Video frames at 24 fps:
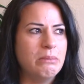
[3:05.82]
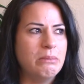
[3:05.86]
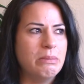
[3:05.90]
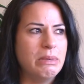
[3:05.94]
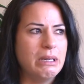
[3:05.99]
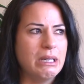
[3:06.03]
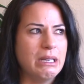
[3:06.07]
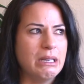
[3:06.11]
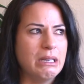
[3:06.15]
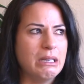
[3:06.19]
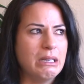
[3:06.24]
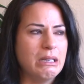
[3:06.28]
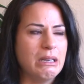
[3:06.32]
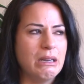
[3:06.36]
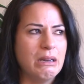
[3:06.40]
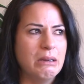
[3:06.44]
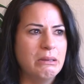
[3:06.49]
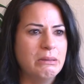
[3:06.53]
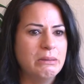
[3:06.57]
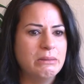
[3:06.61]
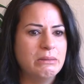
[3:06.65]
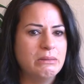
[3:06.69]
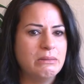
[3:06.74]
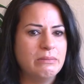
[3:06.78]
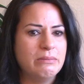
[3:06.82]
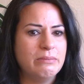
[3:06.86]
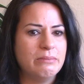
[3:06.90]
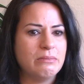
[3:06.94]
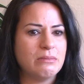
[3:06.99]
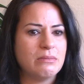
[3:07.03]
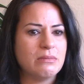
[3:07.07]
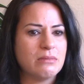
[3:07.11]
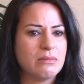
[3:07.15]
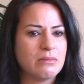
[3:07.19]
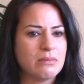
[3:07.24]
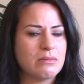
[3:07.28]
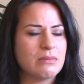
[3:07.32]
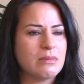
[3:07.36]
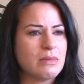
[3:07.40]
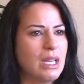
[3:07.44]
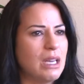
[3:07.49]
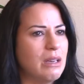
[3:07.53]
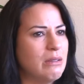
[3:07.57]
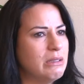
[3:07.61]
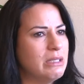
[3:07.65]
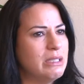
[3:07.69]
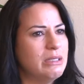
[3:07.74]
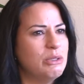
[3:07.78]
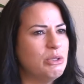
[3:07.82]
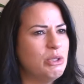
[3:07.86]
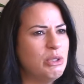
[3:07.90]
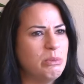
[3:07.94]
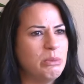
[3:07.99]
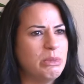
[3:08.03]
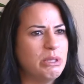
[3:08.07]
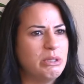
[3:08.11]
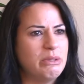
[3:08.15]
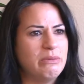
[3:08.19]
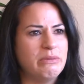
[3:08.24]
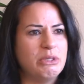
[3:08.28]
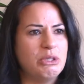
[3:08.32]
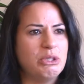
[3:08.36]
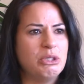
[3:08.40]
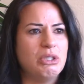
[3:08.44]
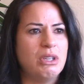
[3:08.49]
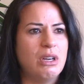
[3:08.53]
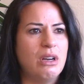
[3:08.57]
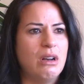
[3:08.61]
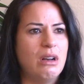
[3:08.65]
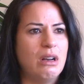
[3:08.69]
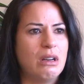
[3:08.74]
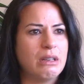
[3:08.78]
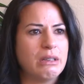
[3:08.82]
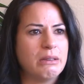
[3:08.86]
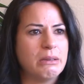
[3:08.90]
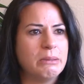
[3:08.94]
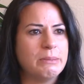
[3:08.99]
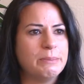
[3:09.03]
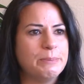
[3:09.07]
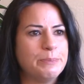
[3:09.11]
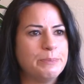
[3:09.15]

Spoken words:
But I was in too much of a shock.